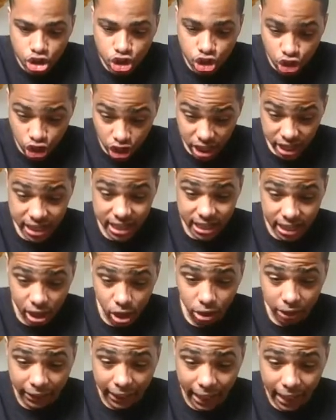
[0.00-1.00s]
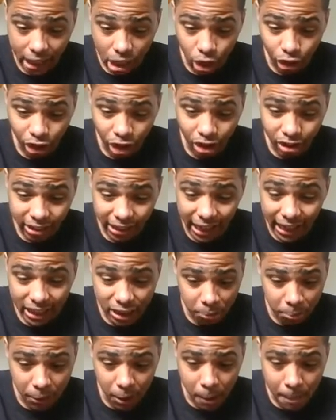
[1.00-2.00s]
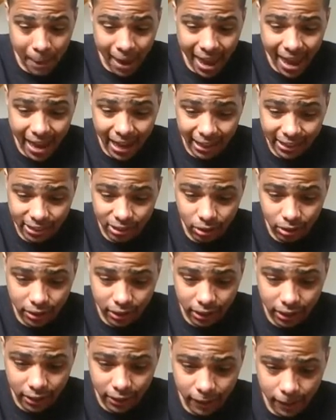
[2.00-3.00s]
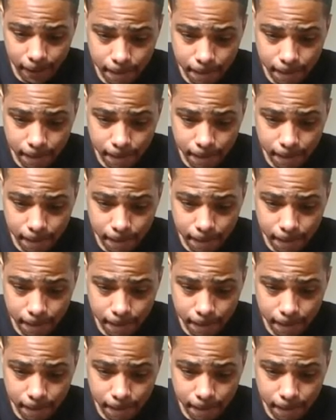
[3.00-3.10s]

shit. Okay, only on HBO Max. Okay.